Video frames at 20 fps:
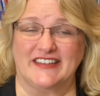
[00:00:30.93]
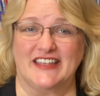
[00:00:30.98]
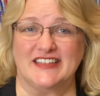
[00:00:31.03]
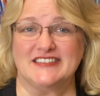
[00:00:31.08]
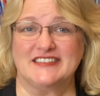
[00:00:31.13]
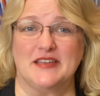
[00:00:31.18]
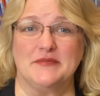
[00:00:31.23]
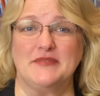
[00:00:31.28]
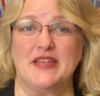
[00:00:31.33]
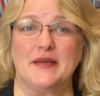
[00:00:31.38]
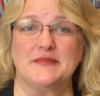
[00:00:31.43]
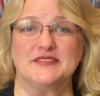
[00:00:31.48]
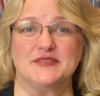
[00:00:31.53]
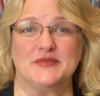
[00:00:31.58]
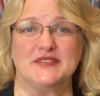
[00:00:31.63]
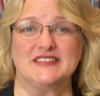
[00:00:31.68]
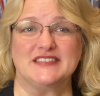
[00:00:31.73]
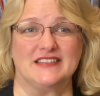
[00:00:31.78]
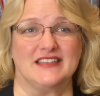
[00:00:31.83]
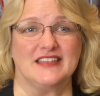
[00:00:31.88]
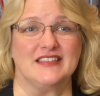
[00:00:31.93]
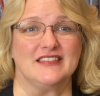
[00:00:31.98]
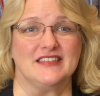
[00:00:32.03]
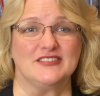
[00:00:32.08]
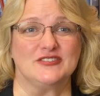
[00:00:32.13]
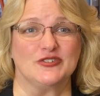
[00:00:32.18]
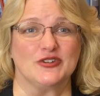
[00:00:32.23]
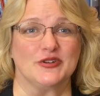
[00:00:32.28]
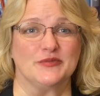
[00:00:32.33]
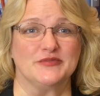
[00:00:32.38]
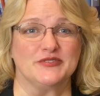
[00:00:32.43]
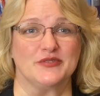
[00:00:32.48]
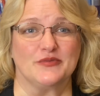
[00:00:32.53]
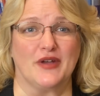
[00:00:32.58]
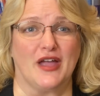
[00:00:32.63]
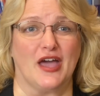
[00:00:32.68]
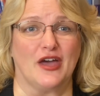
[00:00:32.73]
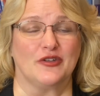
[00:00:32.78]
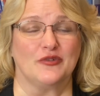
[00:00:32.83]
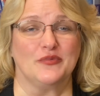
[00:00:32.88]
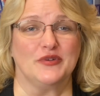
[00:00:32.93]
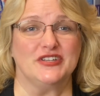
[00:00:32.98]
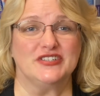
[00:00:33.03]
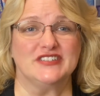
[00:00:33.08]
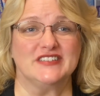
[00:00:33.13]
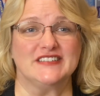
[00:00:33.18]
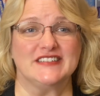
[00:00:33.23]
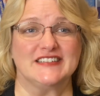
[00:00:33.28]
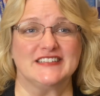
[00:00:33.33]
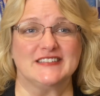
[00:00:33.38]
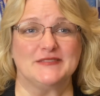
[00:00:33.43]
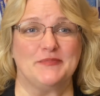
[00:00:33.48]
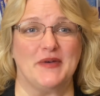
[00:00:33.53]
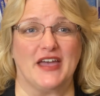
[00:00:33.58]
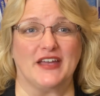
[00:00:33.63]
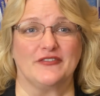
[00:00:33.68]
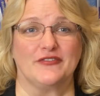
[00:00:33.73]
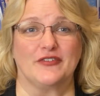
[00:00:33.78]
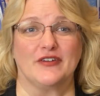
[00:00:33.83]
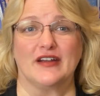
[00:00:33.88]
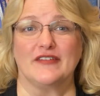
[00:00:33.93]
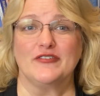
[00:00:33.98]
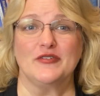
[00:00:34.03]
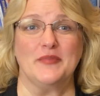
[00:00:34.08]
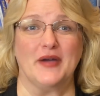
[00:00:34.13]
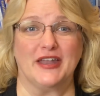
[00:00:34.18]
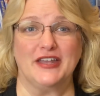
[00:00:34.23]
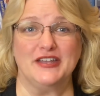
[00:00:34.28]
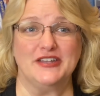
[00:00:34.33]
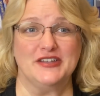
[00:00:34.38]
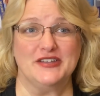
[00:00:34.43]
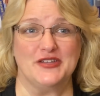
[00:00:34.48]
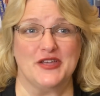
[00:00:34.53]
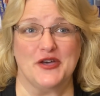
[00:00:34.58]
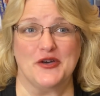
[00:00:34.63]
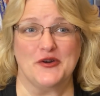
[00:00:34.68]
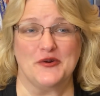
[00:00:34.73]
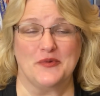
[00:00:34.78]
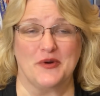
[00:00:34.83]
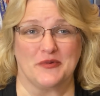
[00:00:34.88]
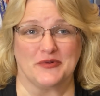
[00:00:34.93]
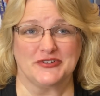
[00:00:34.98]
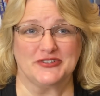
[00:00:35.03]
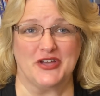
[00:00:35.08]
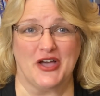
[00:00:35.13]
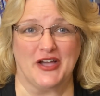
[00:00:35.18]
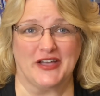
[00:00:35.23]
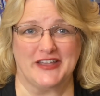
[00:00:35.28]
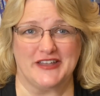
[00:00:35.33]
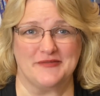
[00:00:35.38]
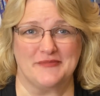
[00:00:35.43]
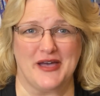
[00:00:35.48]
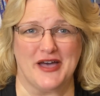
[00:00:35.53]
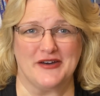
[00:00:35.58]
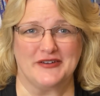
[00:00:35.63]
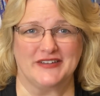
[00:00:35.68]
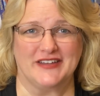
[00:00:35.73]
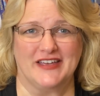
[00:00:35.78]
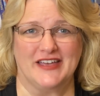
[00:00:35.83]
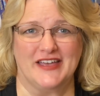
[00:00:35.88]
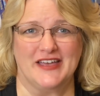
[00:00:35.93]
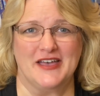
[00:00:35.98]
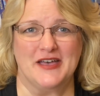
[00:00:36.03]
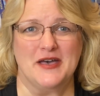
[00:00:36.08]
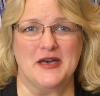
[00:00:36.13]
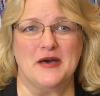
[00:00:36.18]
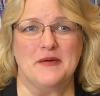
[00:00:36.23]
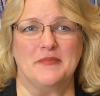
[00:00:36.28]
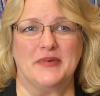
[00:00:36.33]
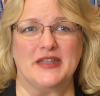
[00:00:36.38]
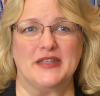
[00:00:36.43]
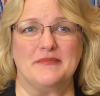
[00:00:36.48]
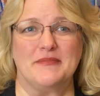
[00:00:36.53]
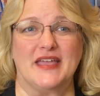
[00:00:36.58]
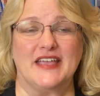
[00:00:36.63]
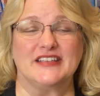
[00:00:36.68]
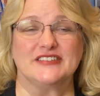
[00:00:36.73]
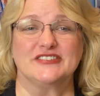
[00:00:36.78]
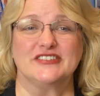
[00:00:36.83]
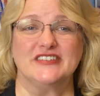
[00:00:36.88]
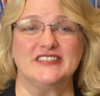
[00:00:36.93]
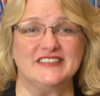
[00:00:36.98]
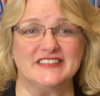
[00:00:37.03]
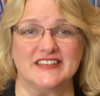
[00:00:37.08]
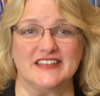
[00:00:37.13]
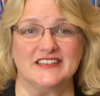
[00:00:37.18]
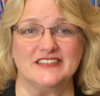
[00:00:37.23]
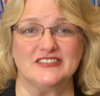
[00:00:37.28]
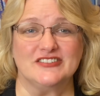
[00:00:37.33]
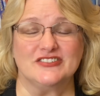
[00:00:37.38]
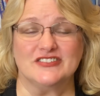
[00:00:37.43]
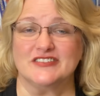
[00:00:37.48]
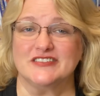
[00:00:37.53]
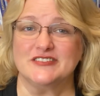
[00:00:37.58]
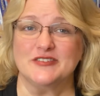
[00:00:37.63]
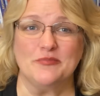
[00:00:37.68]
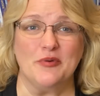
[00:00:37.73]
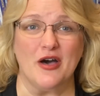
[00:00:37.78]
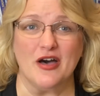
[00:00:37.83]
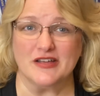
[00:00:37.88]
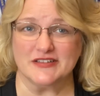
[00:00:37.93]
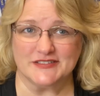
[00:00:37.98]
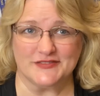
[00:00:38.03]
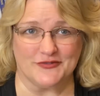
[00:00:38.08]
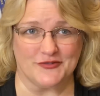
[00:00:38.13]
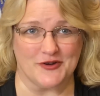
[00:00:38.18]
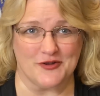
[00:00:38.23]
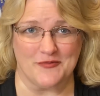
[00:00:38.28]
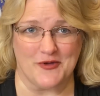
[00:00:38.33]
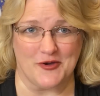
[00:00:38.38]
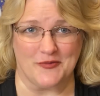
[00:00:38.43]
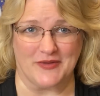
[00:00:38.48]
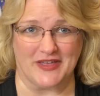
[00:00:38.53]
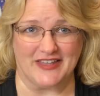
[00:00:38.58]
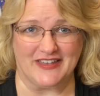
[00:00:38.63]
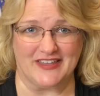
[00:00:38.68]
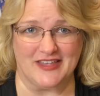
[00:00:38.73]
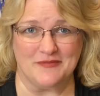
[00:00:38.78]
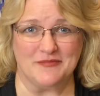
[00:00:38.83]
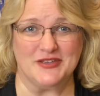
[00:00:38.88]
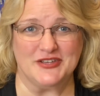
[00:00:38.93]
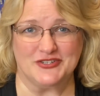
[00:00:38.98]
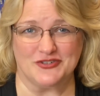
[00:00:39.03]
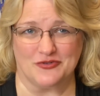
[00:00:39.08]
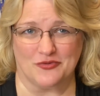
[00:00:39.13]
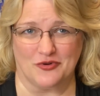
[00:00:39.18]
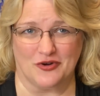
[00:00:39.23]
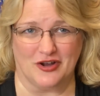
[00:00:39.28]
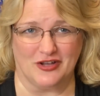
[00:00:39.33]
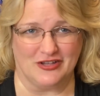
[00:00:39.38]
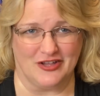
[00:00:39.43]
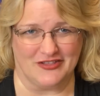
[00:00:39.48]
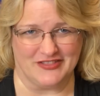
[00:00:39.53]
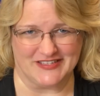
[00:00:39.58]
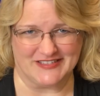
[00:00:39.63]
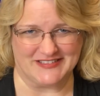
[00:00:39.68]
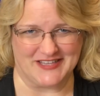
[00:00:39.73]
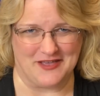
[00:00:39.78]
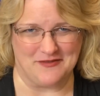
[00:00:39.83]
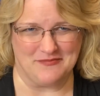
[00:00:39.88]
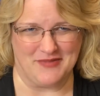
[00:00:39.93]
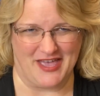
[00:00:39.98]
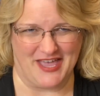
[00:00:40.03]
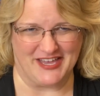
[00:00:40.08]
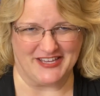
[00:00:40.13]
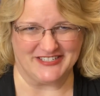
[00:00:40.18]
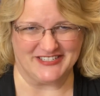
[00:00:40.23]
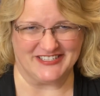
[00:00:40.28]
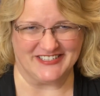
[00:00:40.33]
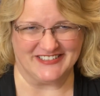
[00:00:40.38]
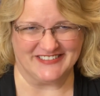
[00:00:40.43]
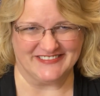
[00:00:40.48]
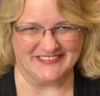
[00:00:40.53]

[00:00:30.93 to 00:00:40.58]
and sometimes we sling these terms around and we just expect for everybody to know what we're talking about. But it makes good sense just to pause for a moment and be sure we're all on the same page.